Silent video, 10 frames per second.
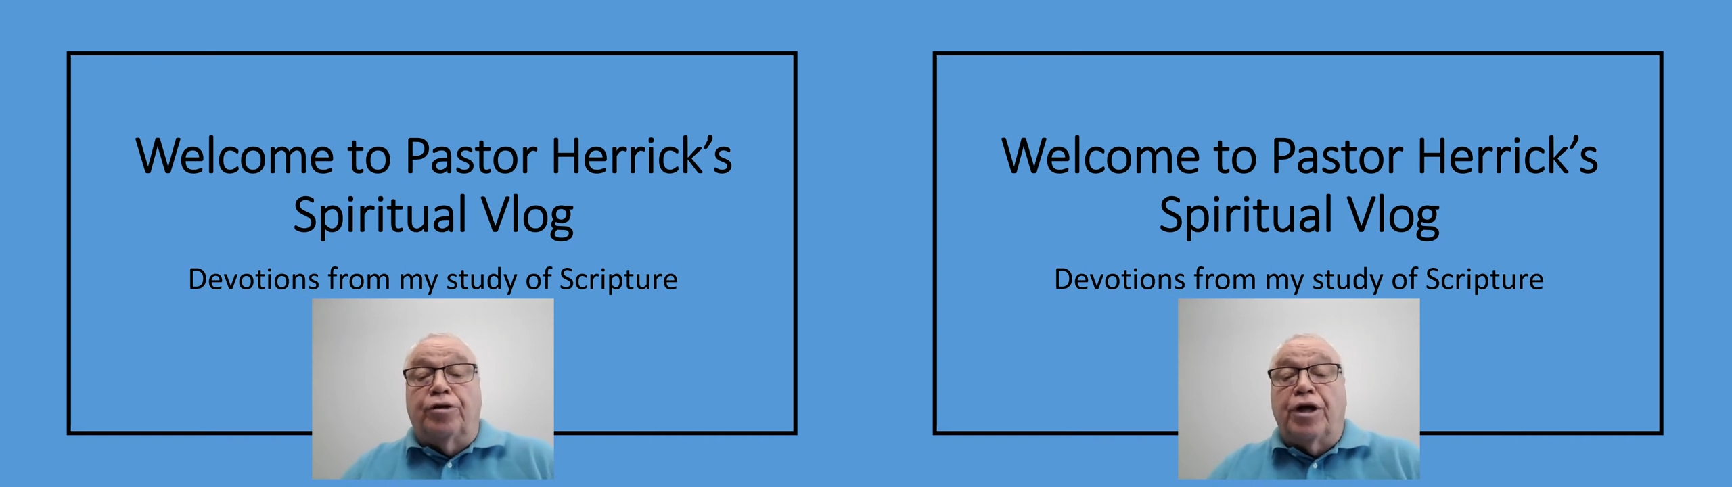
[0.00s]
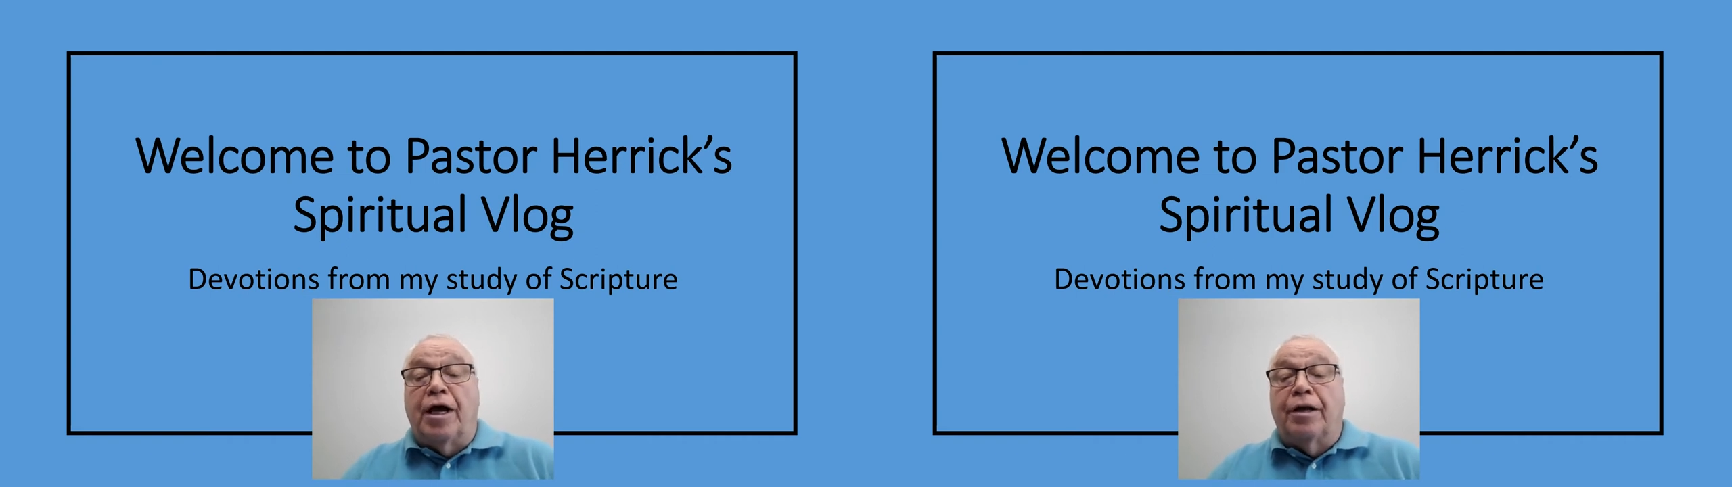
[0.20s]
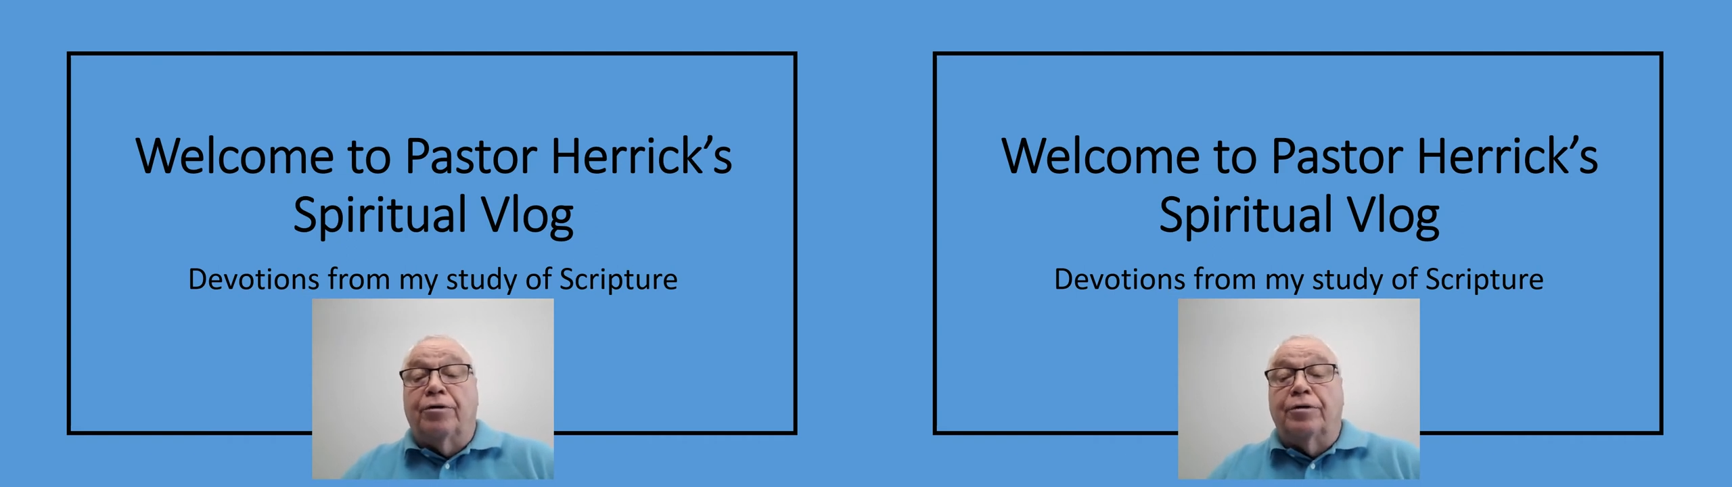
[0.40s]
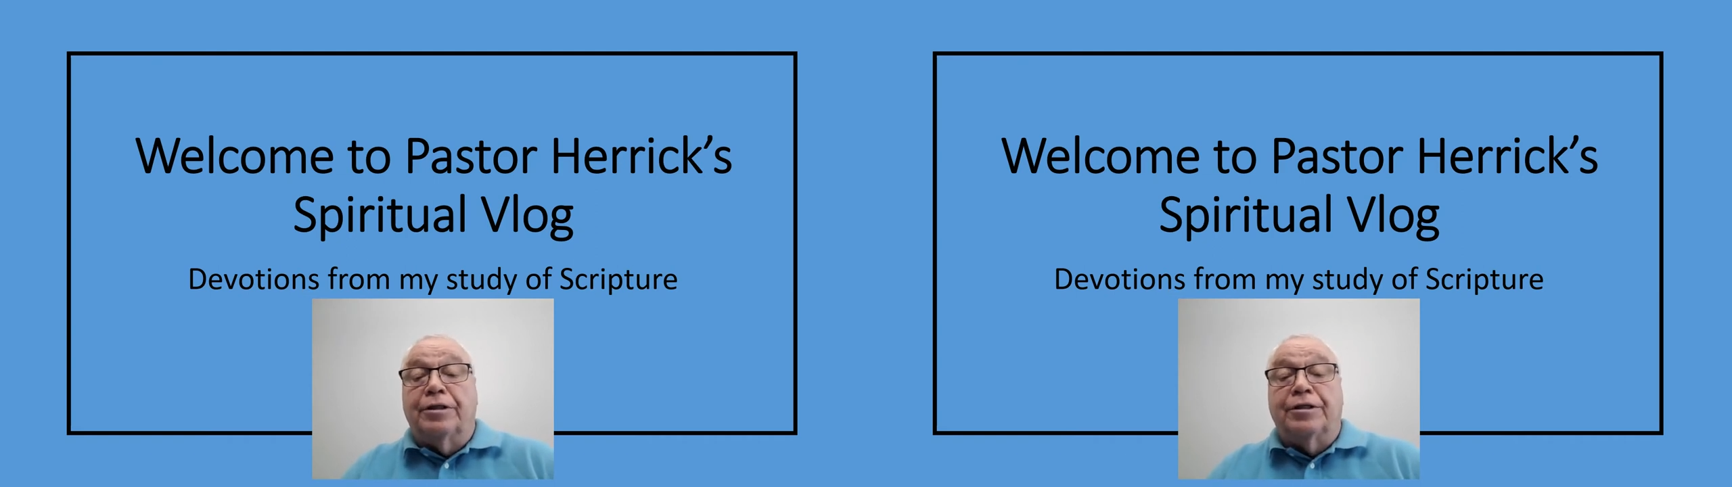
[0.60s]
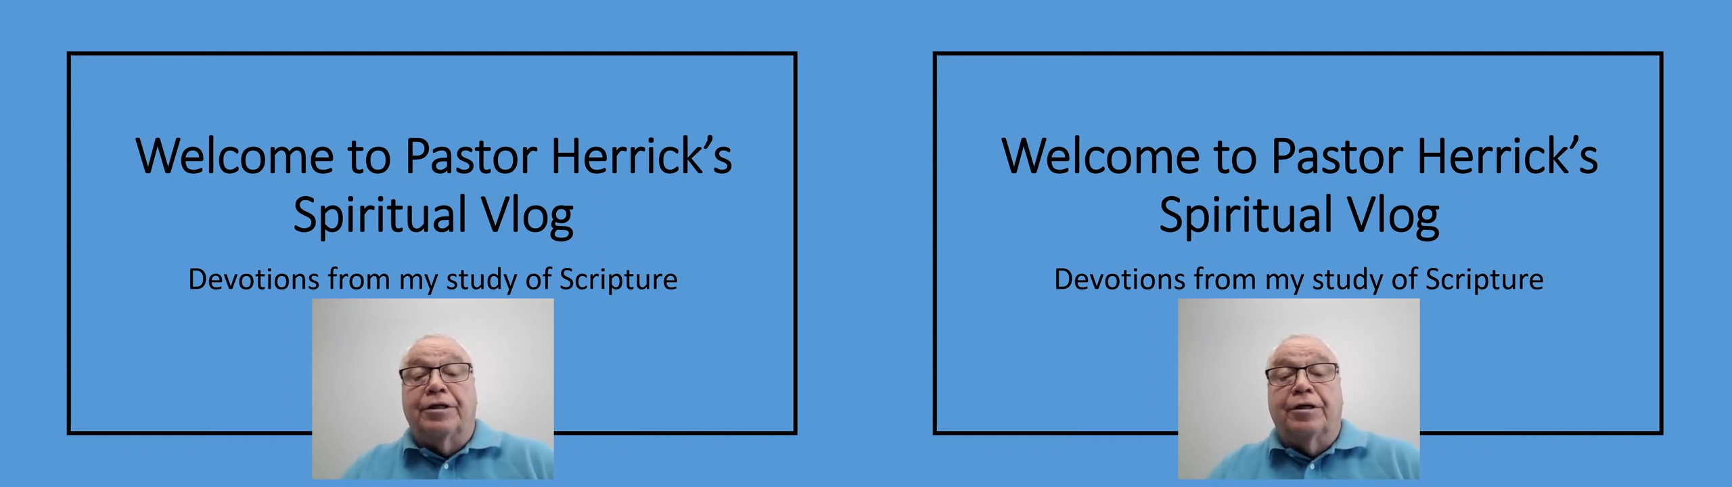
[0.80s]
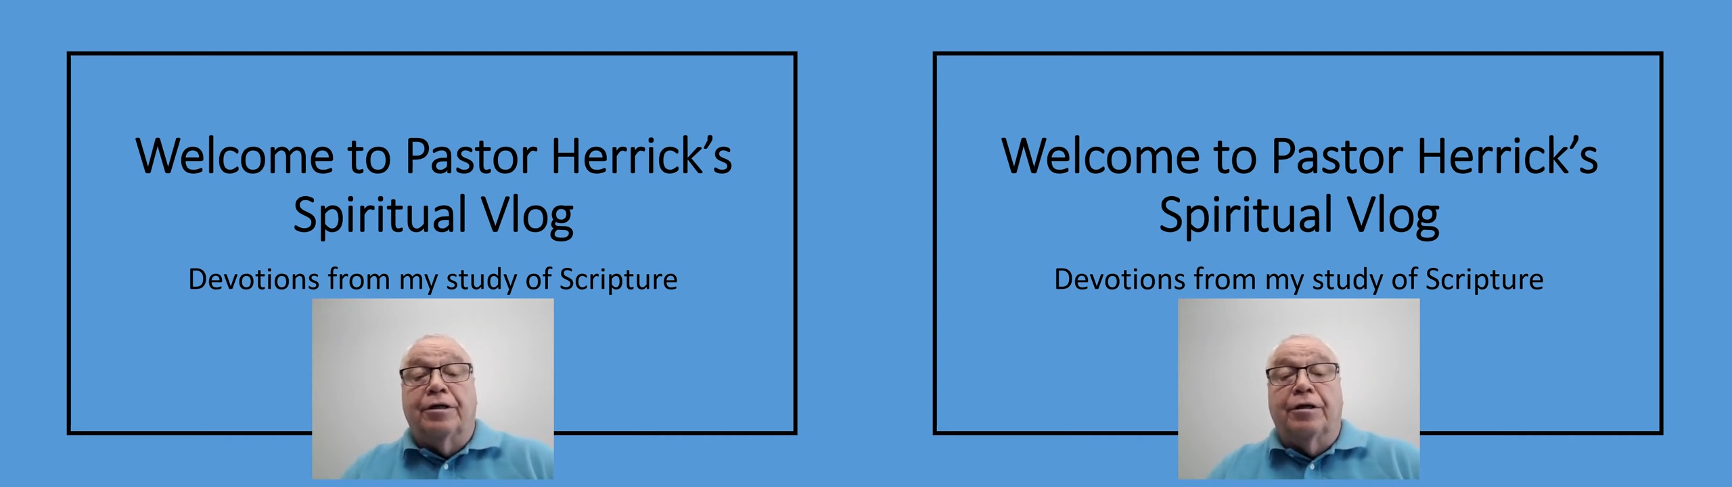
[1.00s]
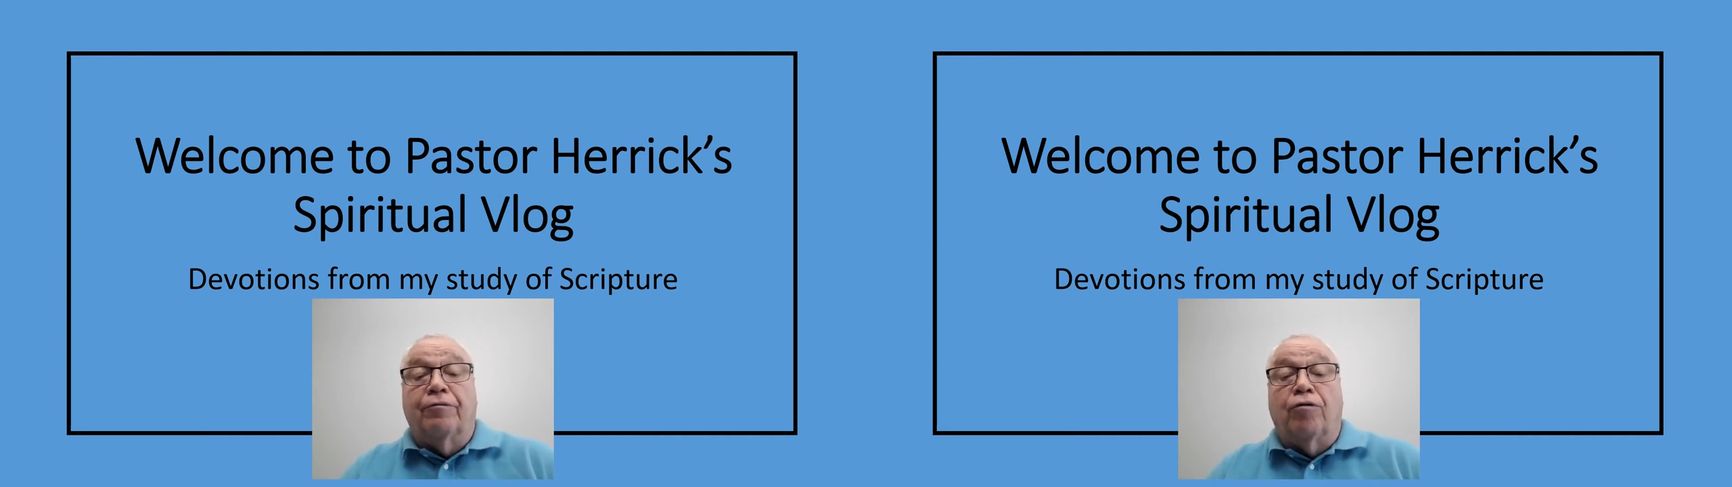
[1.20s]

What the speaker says: channel is a